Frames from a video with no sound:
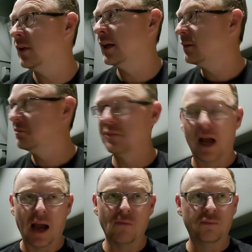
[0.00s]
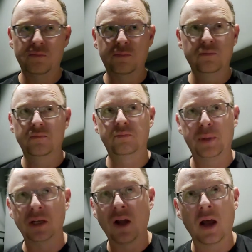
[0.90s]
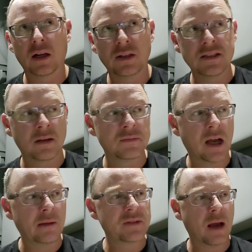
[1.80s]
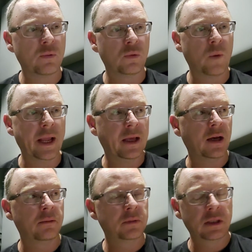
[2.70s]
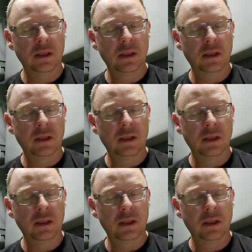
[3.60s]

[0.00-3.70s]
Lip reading: Like, I periodically, sometimes I will wake up,